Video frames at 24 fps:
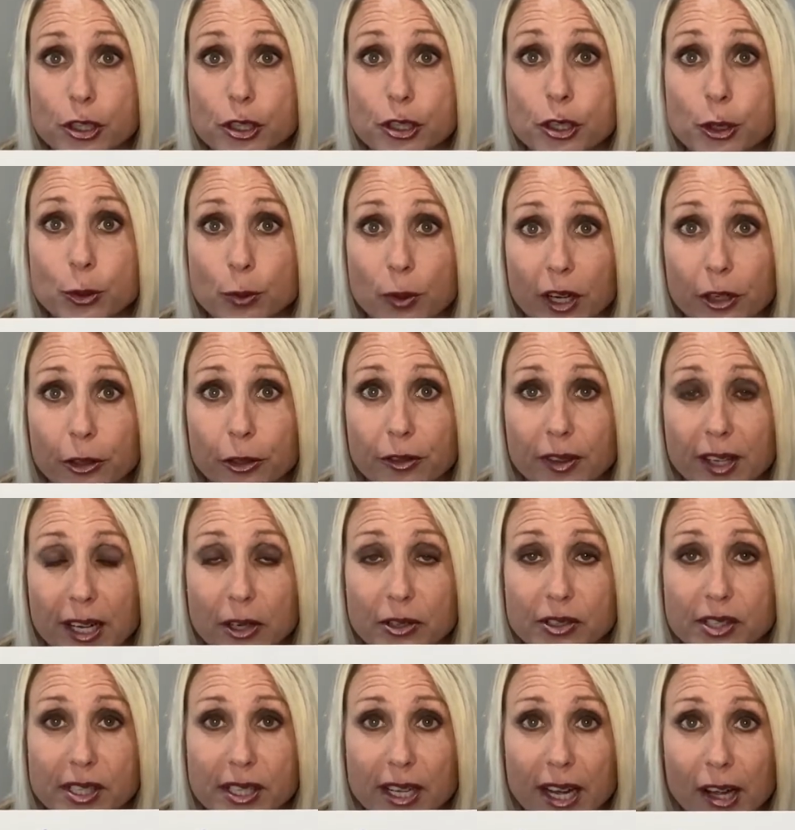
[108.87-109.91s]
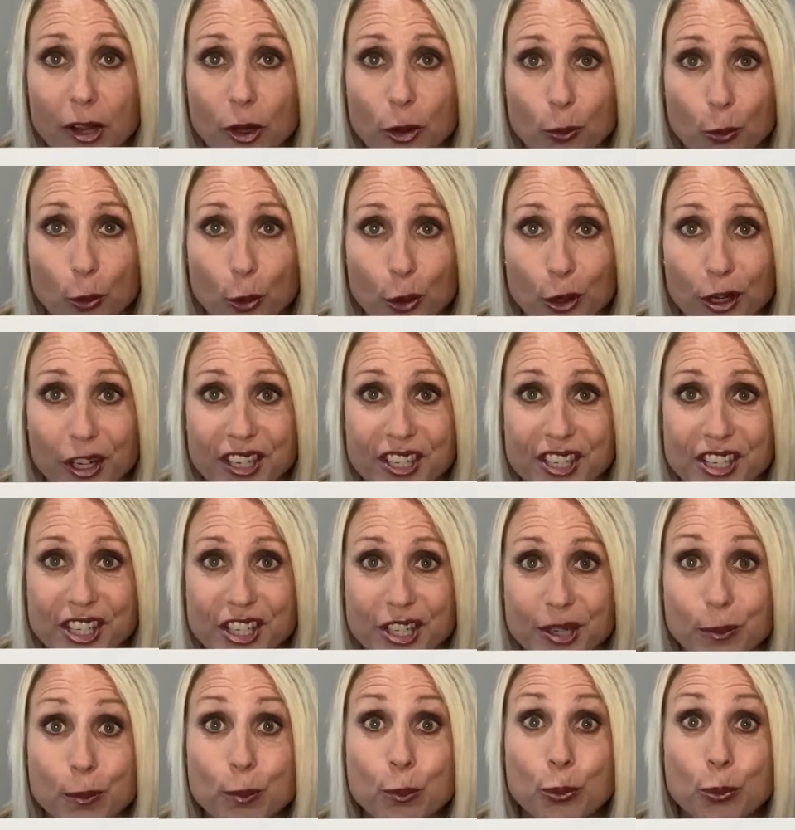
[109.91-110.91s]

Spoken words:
$200,000 mortgage.